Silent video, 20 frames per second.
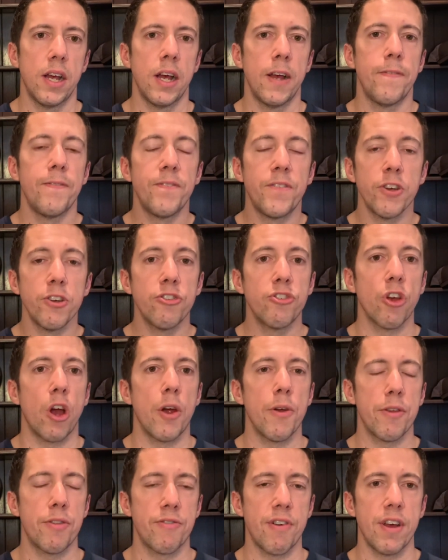food diary
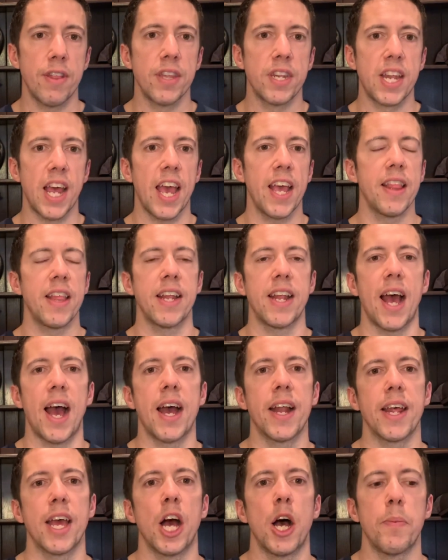throughout the day and then add
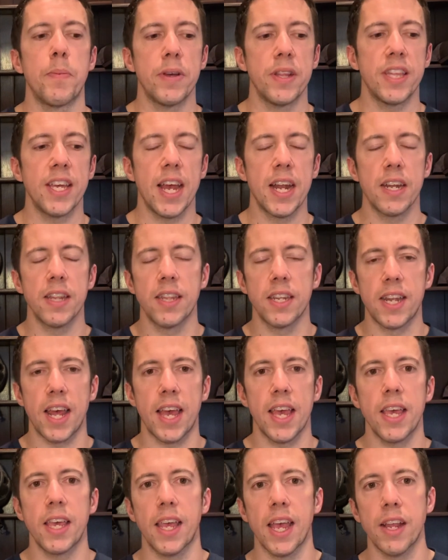it up at the end of the day,
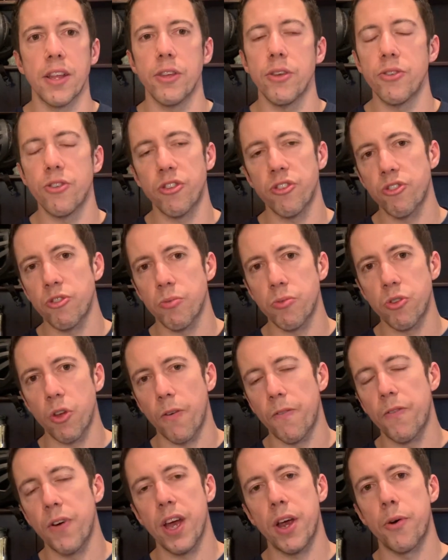again using some
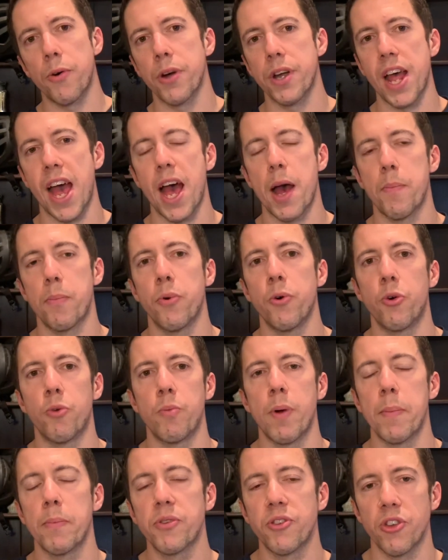software or an app or a
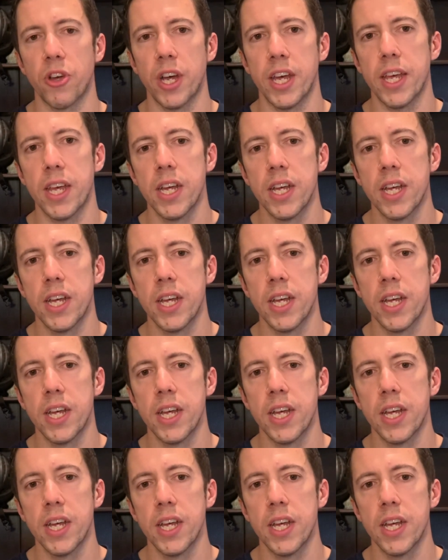website.